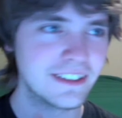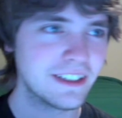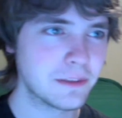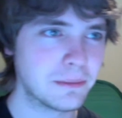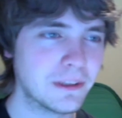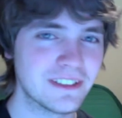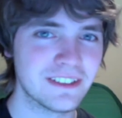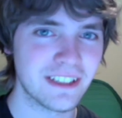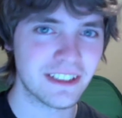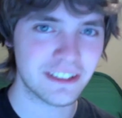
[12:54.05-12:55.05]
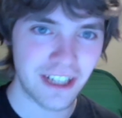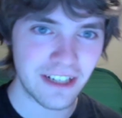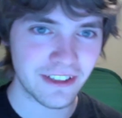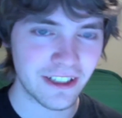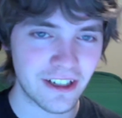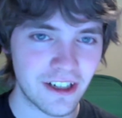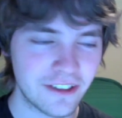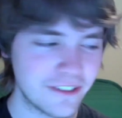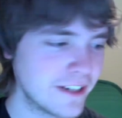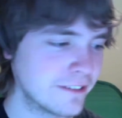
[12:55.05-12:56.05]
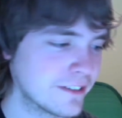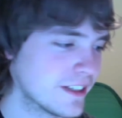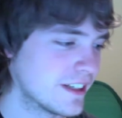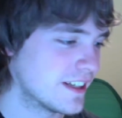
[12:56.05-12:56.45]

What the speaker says: the other person's like driving a car around.